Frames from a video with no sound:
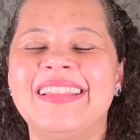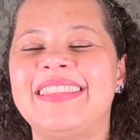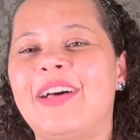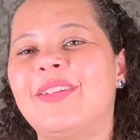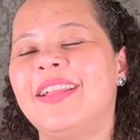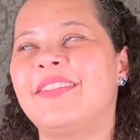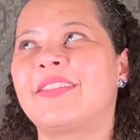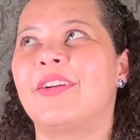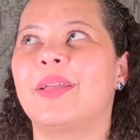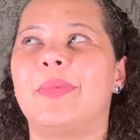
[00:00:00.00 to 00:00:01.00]
Now let's
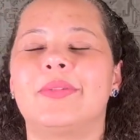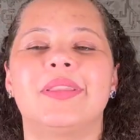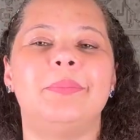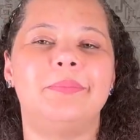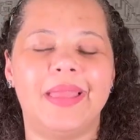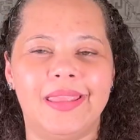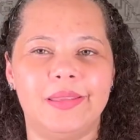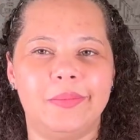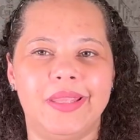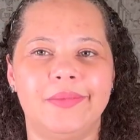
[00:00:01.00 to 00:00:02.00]
talk about the
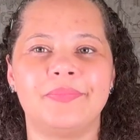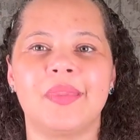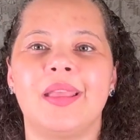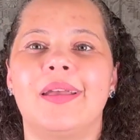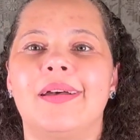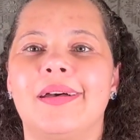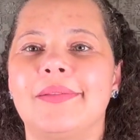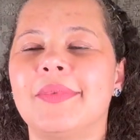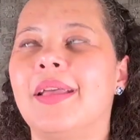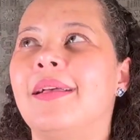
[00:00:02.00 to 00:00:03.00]
baby.
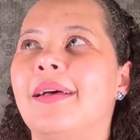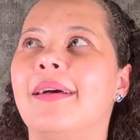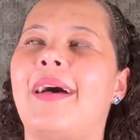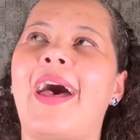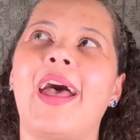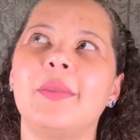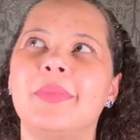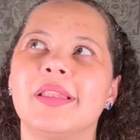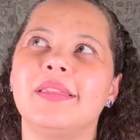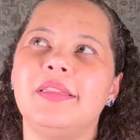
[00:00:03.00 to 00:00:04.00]
I
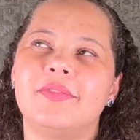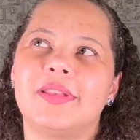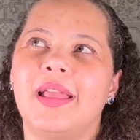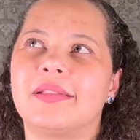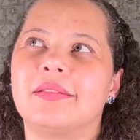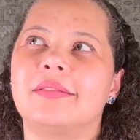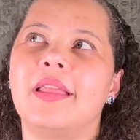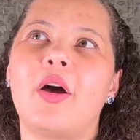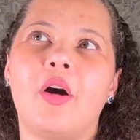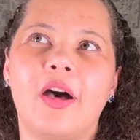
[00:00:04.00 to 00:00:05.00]
believe that
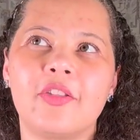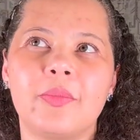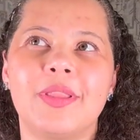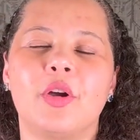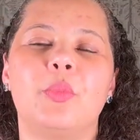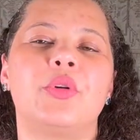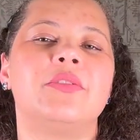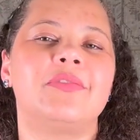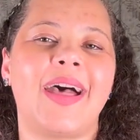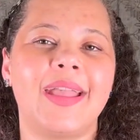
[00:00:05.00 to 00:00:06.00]
the hospital
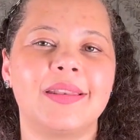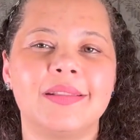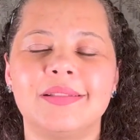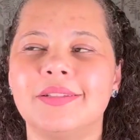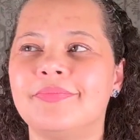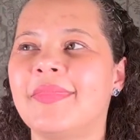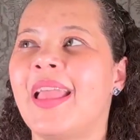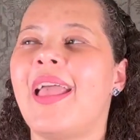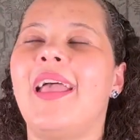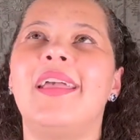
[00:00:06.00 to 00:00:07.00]
provided
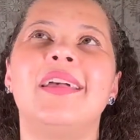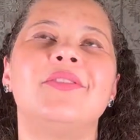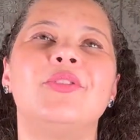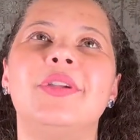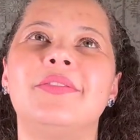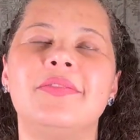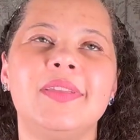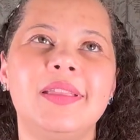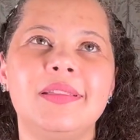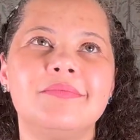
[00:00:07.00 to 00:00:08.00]

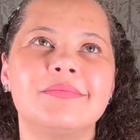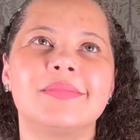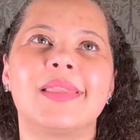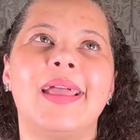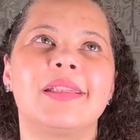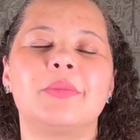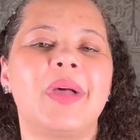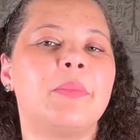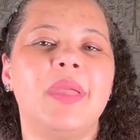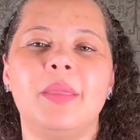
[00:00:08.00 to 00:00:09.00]
everything that
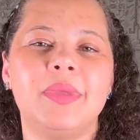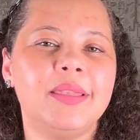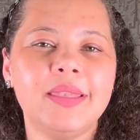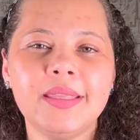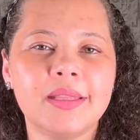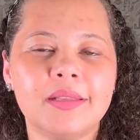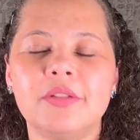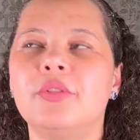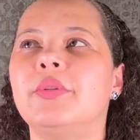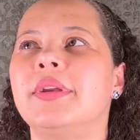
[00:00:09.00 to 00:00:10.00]
my baby
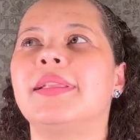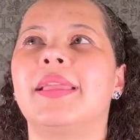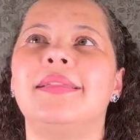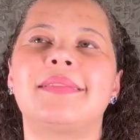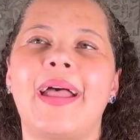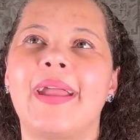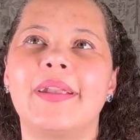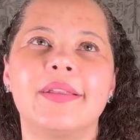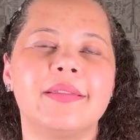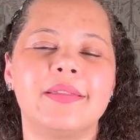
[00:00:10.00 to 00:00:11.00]
needed during the
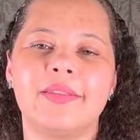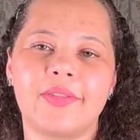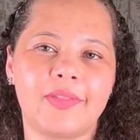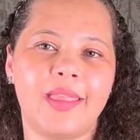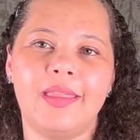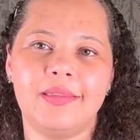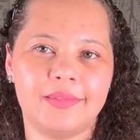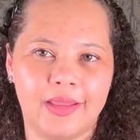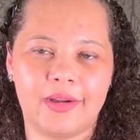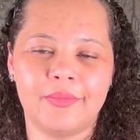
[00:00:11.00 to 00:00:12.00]
entire stay
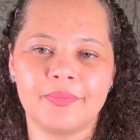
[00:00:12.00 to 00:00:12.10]
there.